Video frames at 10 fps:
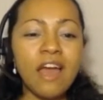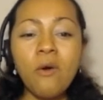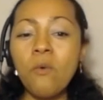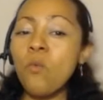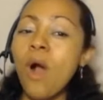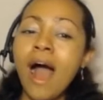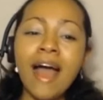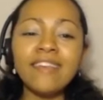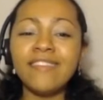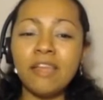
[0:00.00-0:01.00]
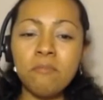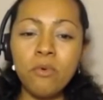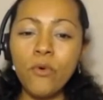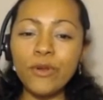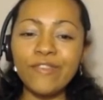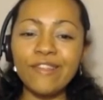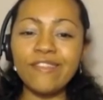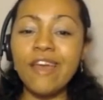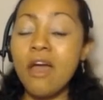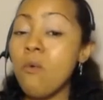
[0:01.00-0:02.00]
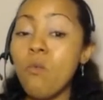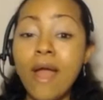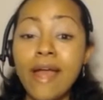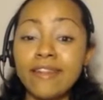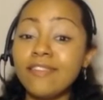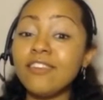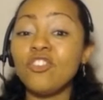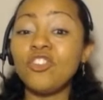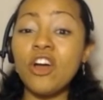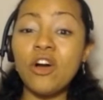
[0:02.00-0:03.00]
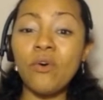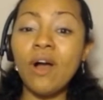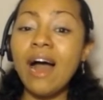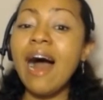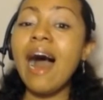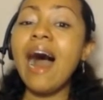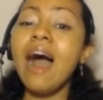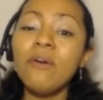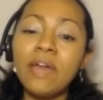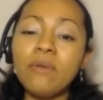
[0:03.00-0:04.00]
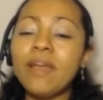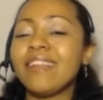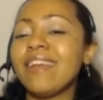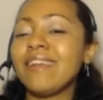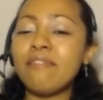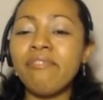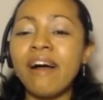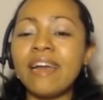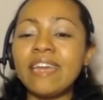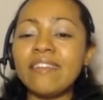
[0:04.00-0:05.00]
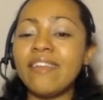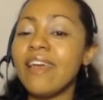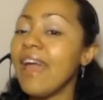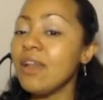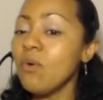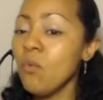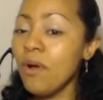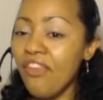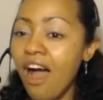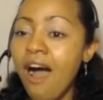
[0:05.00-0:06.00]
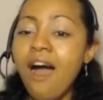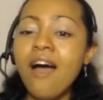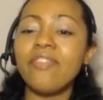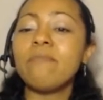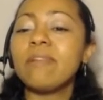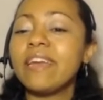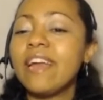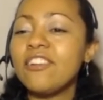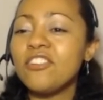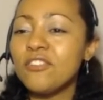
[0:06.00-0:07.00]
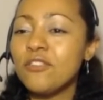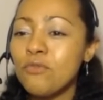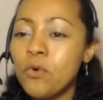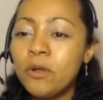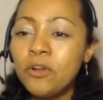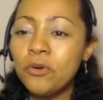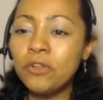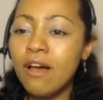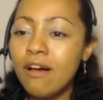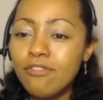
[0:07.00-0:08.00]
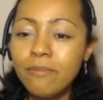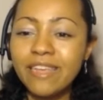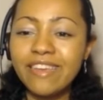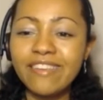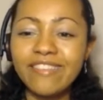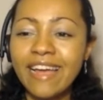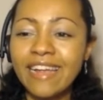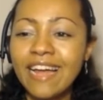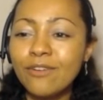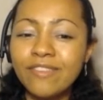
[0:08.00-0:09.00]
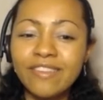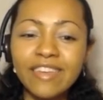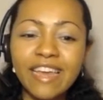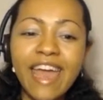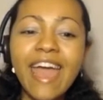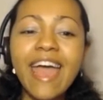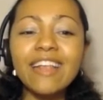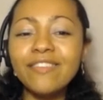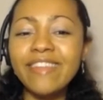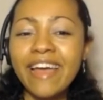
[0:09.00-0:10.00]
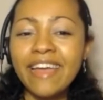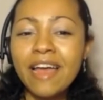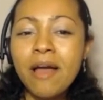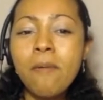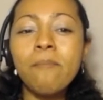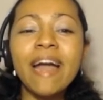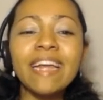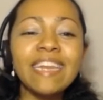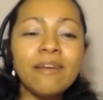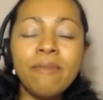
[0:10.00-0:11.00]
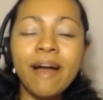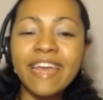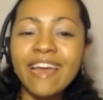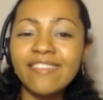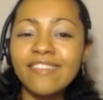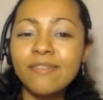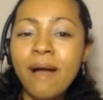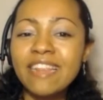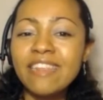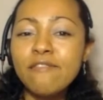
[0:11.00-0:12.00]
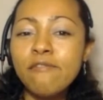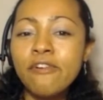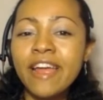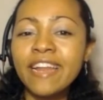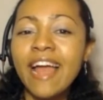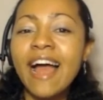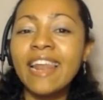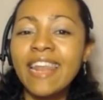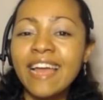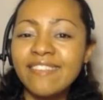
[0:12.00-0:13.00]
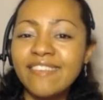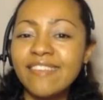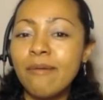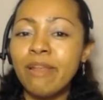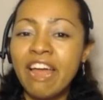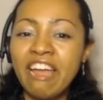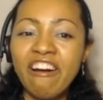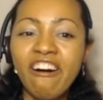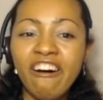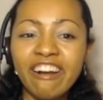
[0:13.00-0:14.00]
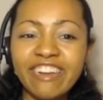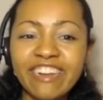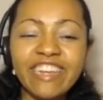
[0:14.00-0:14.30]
Why is it important? When does it show? How can we identify it? And what are the implications of womanhood from the inside out? And today, my guest is my dear friend Alexis Blenkarn.